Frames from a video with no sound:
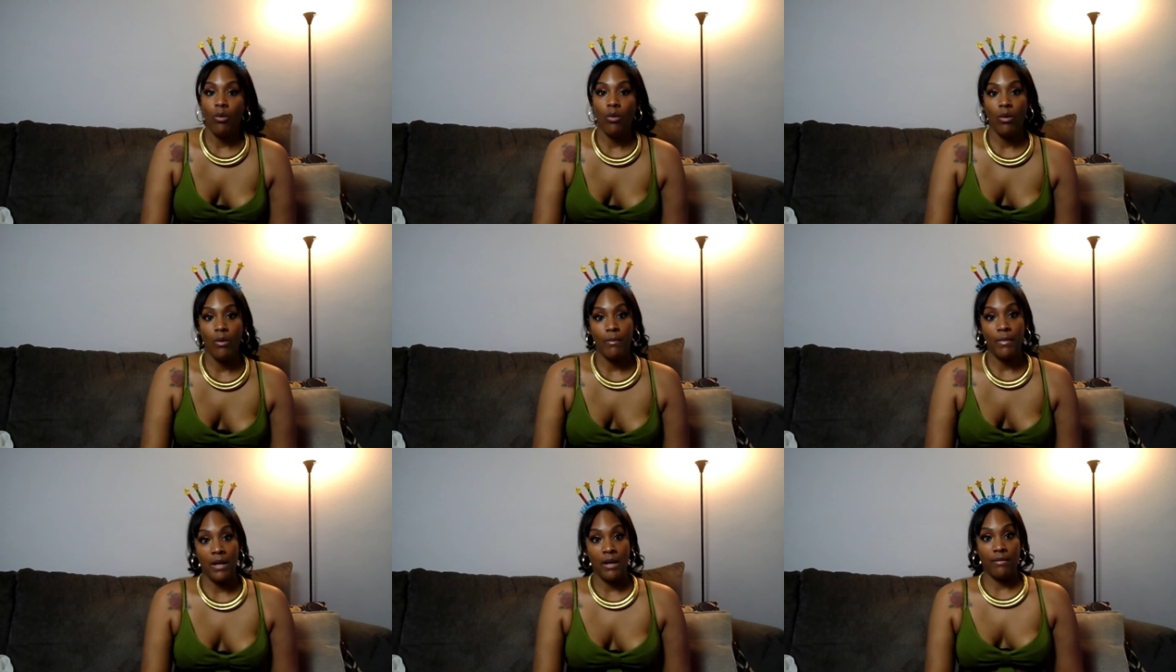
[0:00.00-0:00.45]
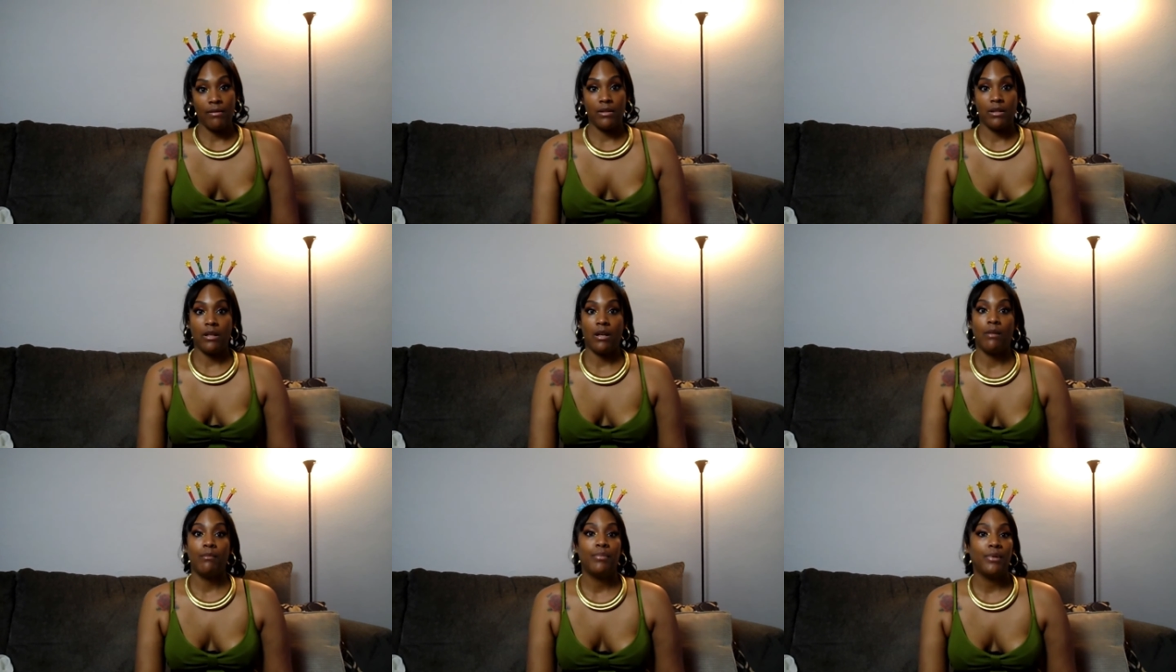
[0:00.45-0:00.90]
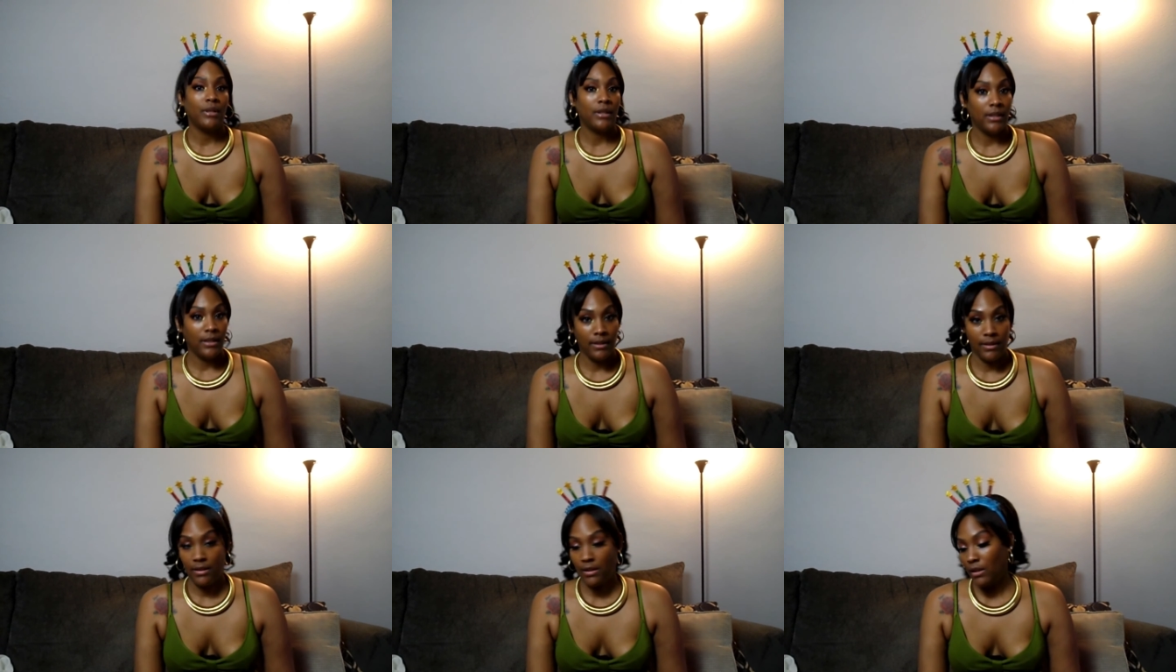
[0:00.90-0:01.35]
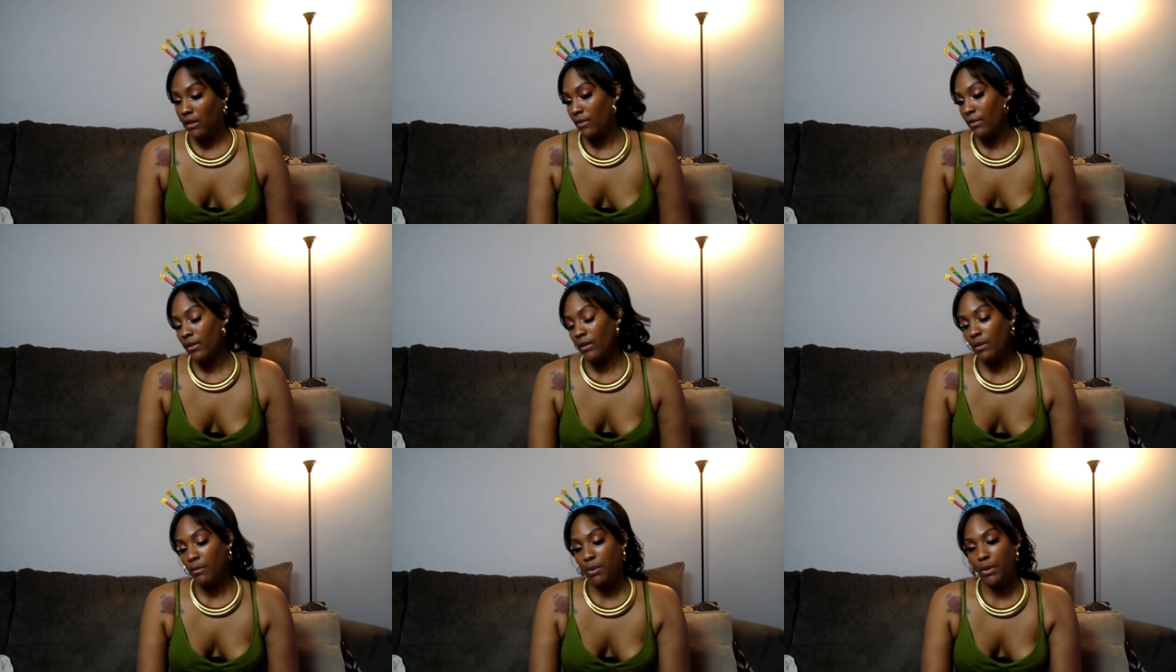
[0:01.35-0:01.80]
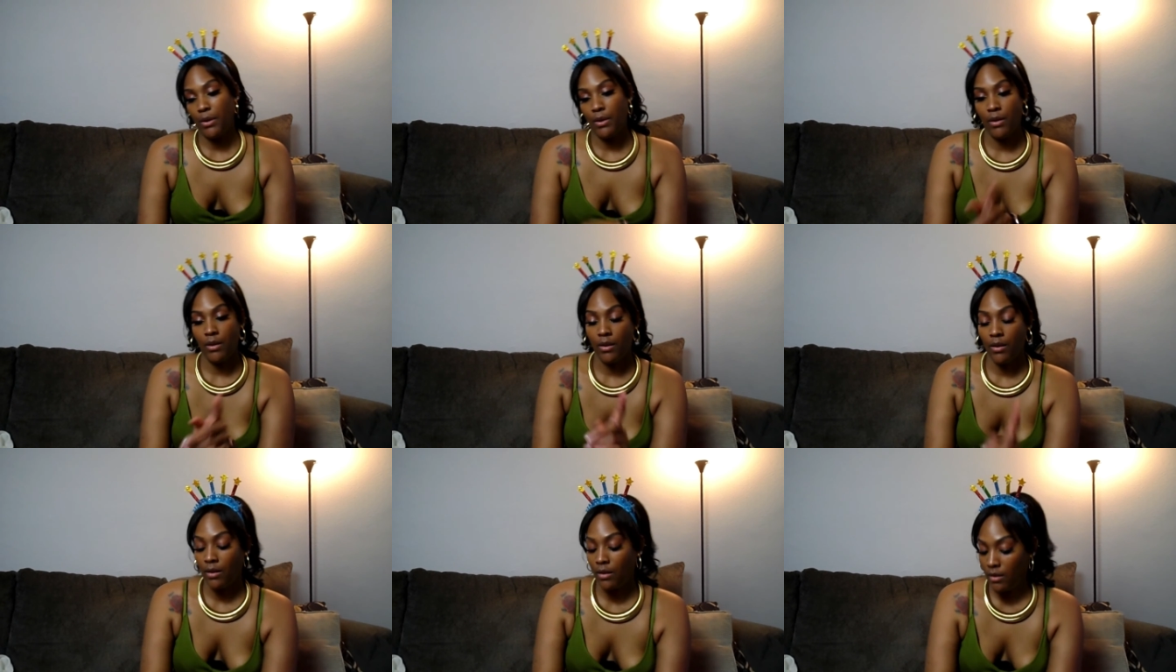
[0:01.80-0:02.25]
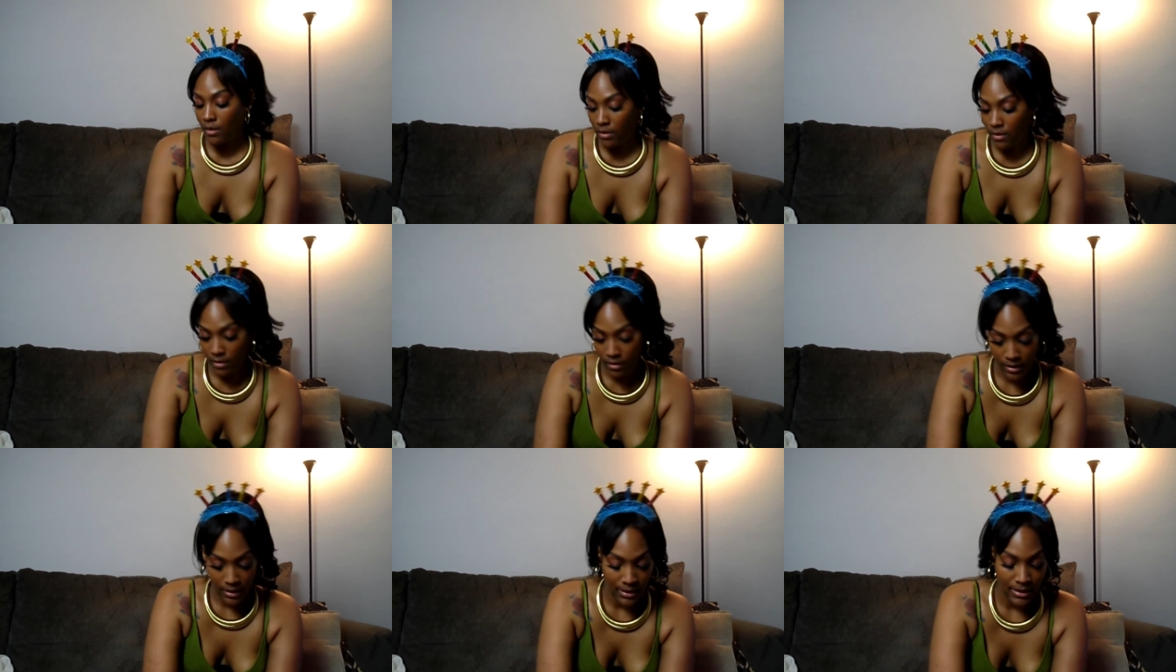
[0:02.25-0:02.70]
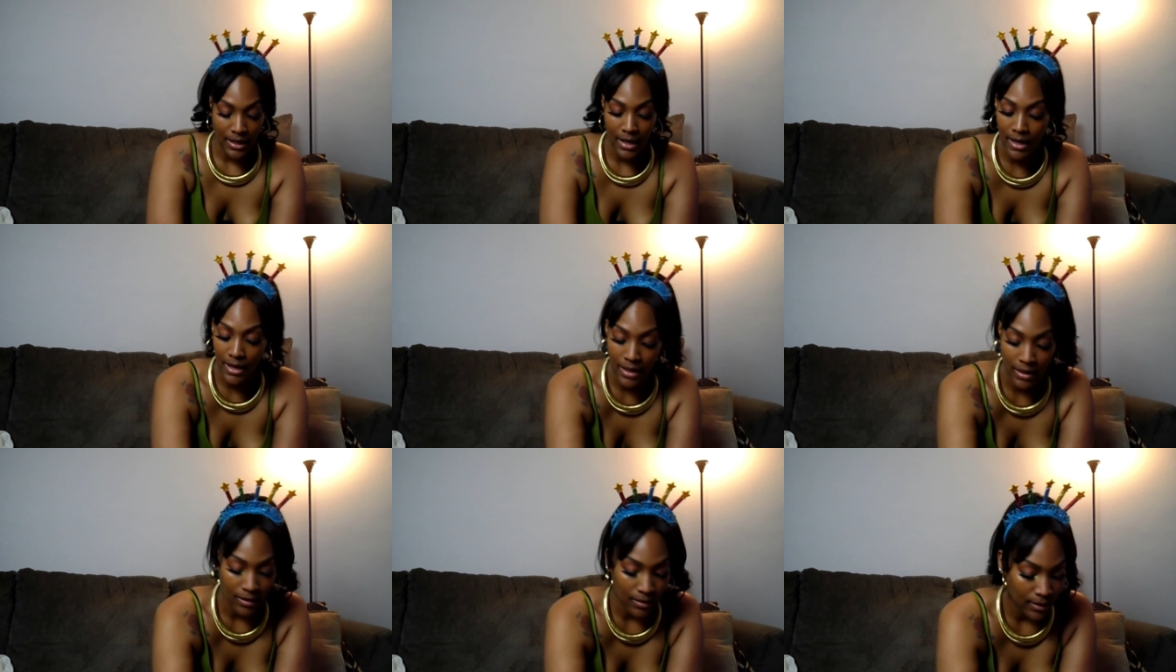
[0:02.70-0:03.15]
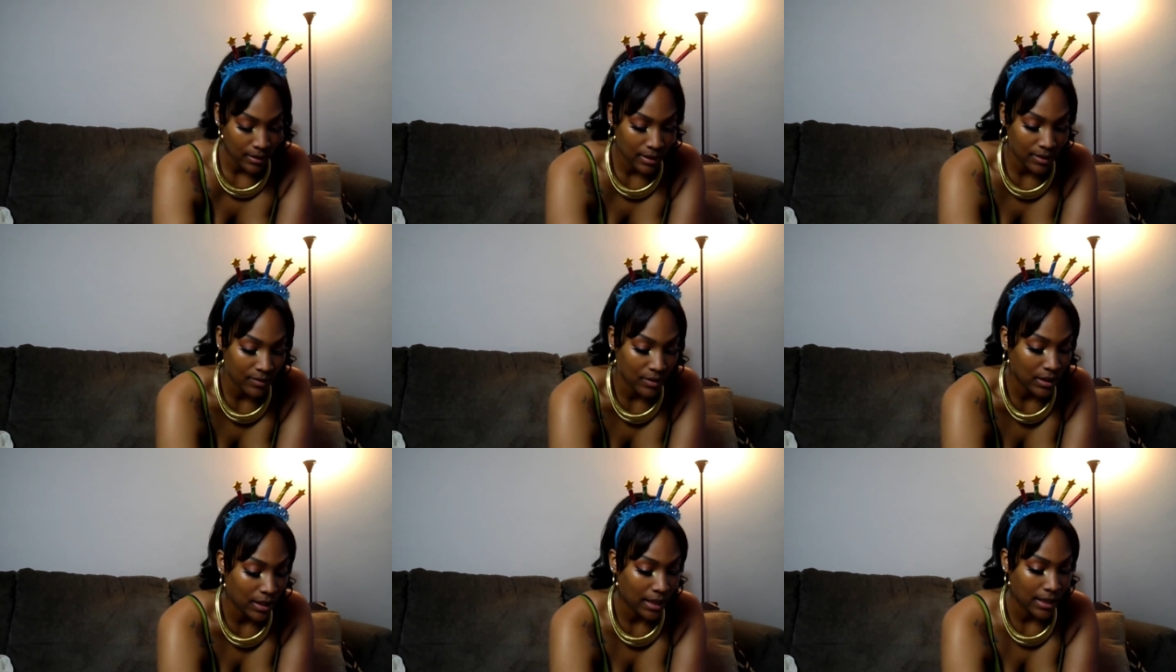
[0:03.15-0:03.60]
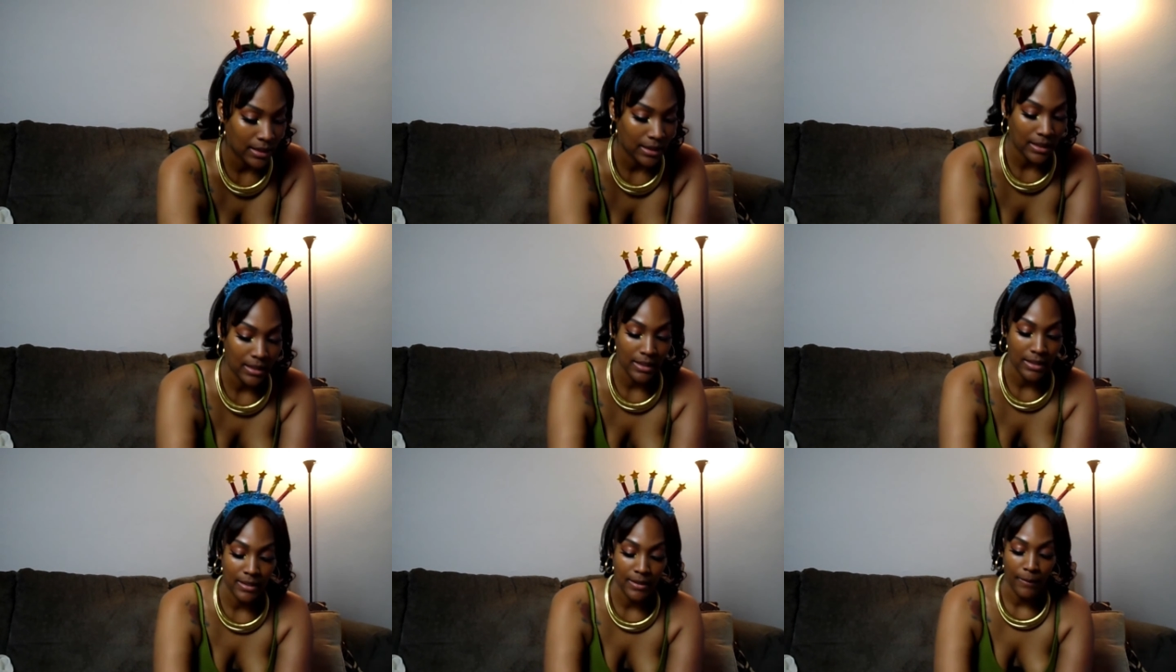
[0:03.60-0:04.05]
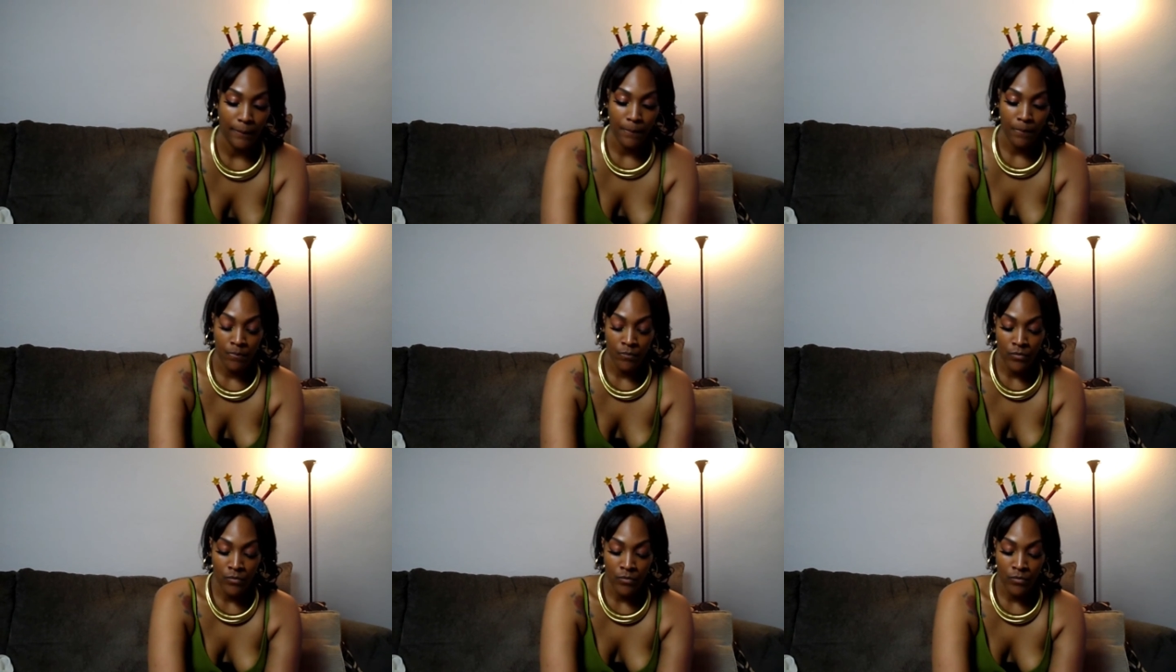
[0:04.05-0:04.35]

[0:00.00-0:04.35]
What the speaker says: Well, I'm having time putting this stuff up, because I ain't going to leave it like this.